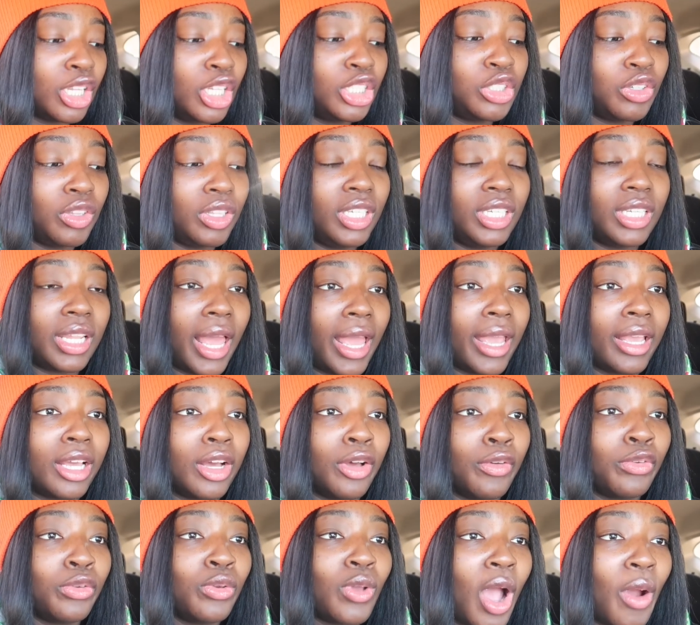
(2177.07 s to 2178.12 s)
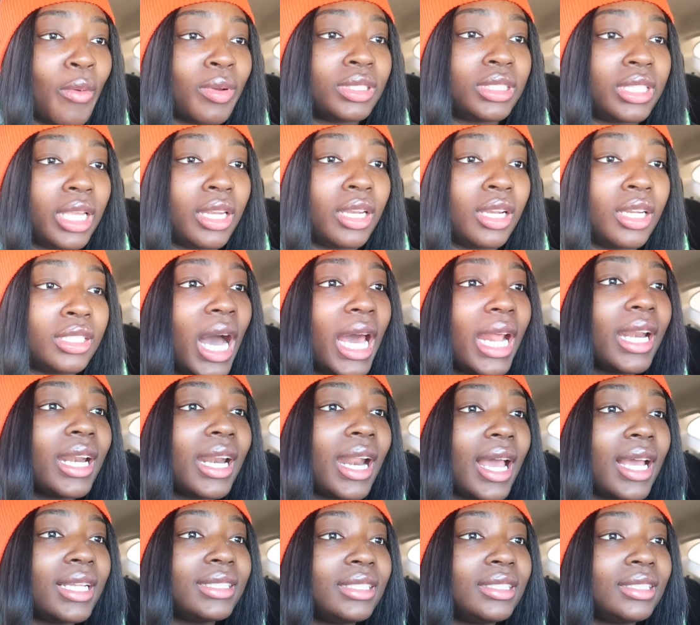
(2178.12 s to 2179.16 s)
literally like a few hours later. Why did
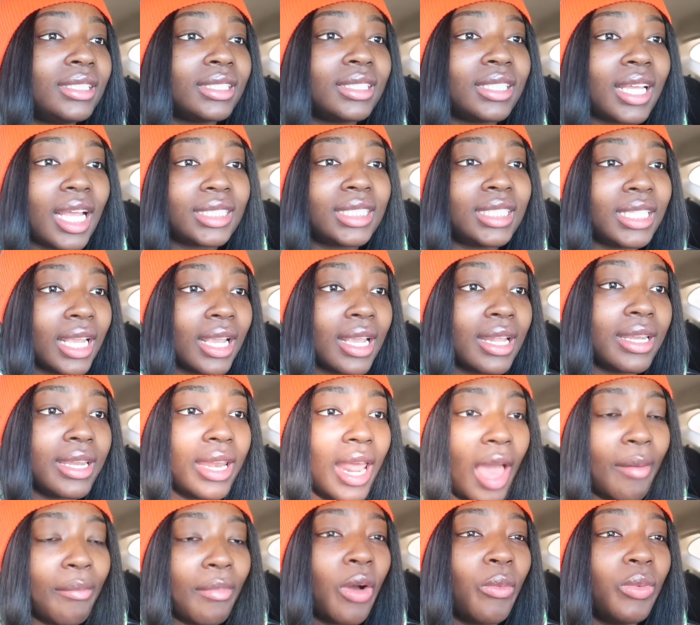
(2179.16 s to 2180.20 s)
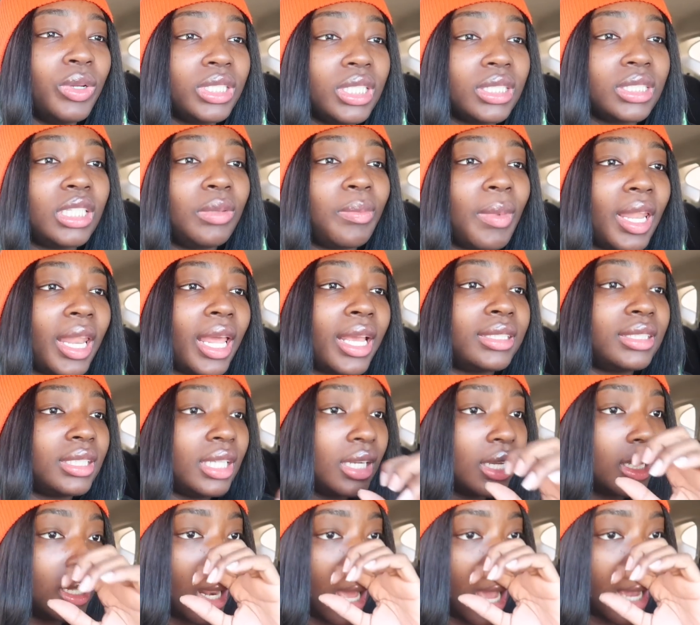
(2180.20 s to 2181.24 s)
I decide to take a nap? I went to sleep at like
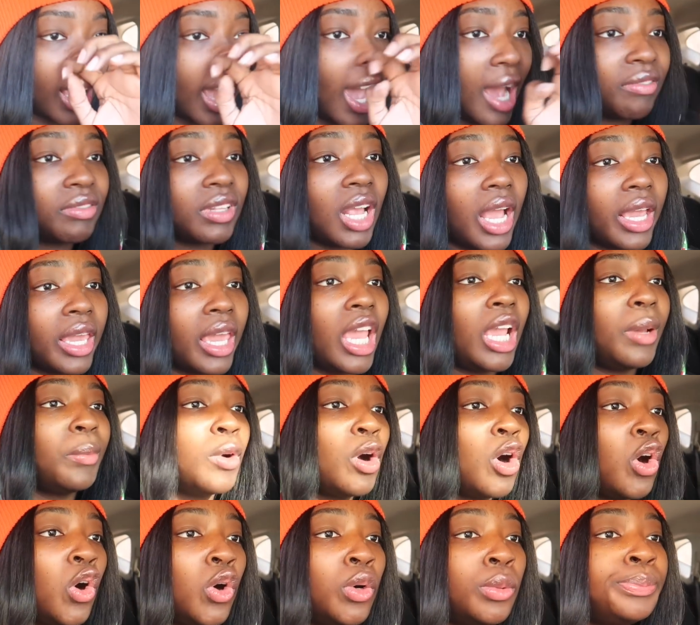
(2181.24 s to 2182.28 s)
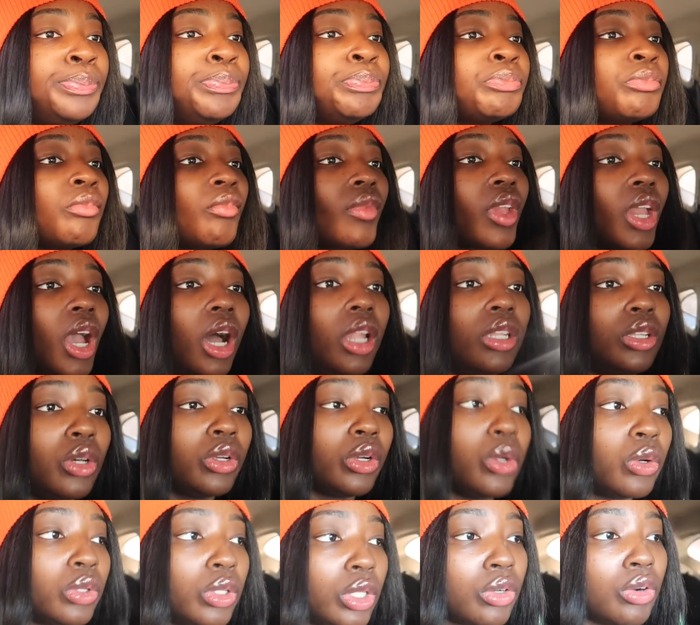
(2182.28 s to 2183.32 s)
10 o'clock after I came home,
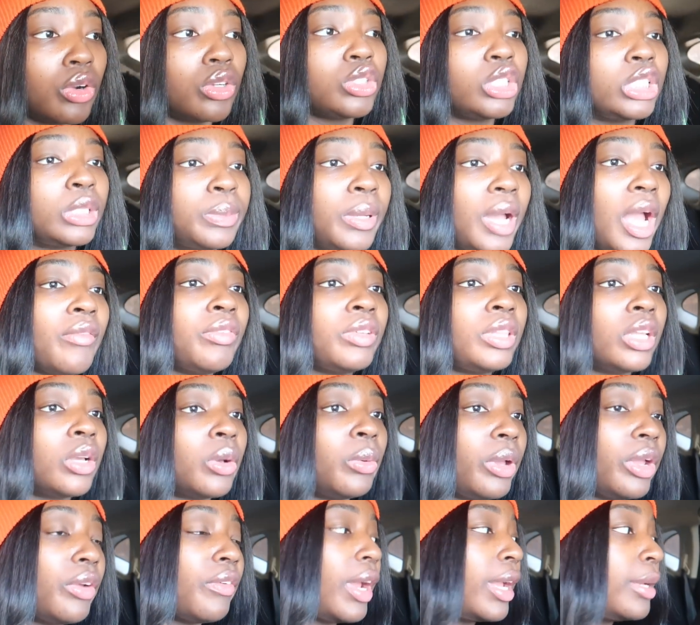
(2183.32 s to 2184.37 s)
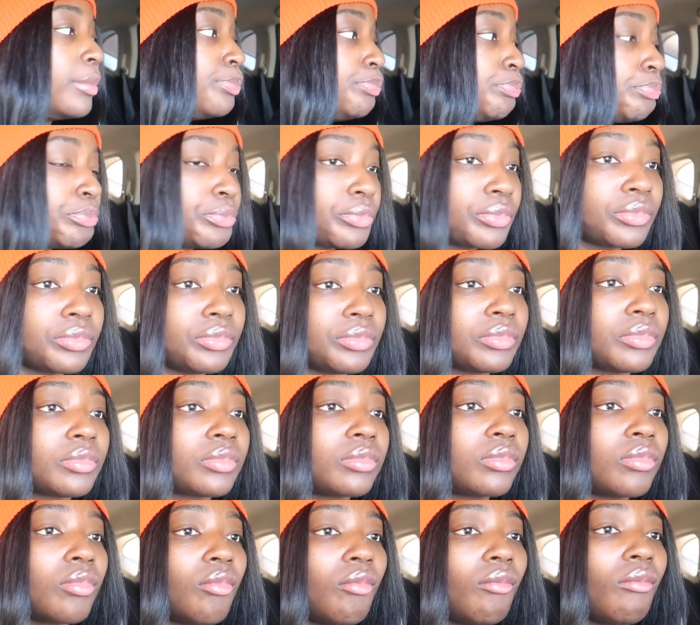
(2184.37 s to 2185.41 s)
unloaded all the groceries, put everything away, right?
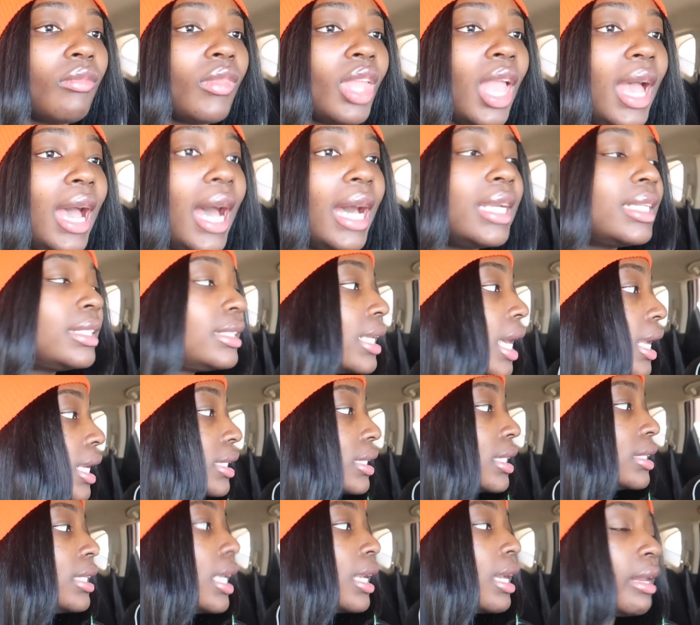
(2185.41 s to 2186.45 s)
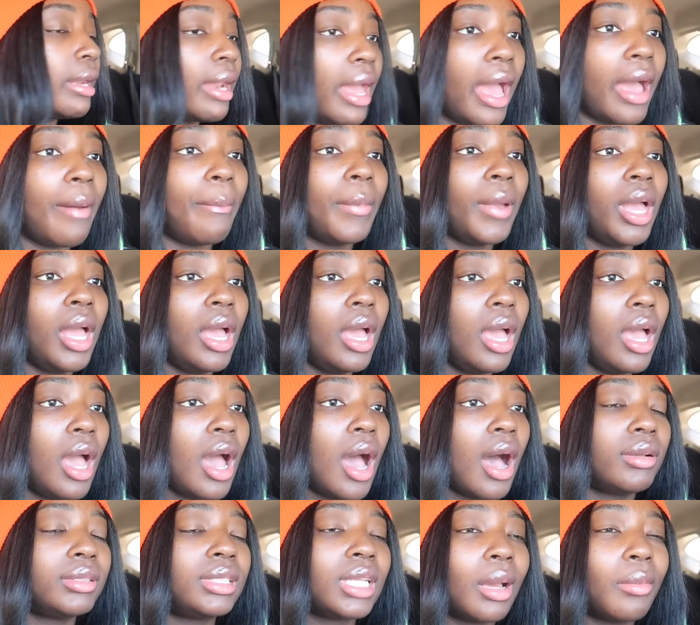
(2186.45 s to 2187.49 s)
I decided to take a nap.
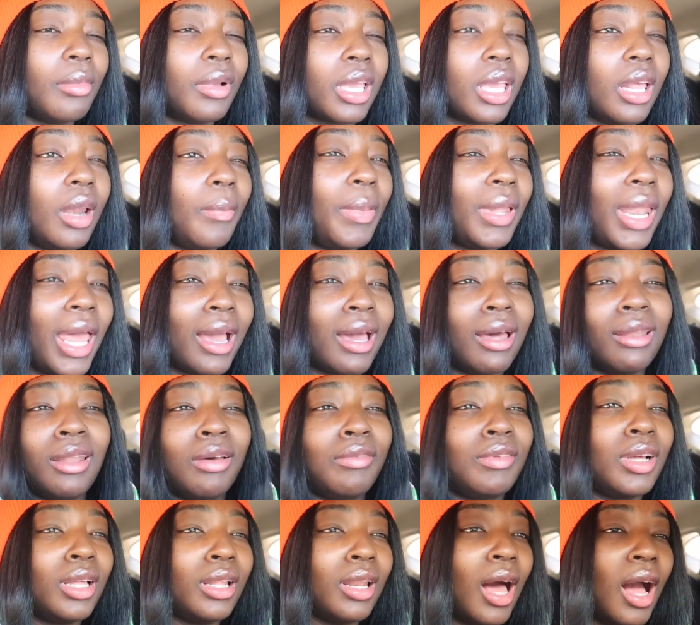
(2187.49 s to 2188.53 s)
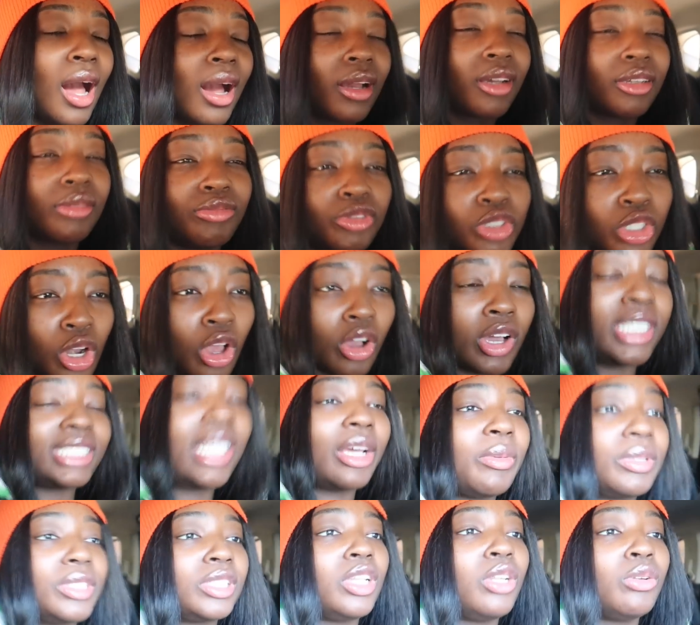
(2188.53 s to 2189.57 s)
I said like, I'm gonna get up at like 11 o'clock. You know, cause
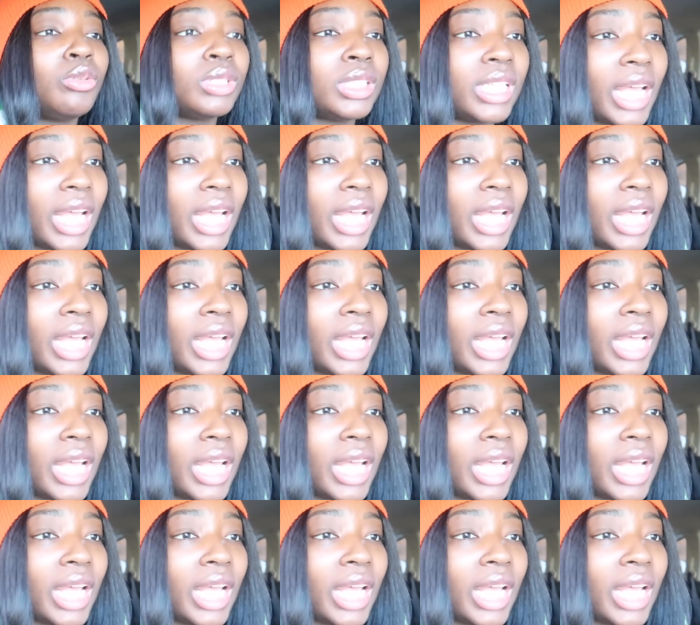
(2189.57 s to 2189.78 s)
I was a little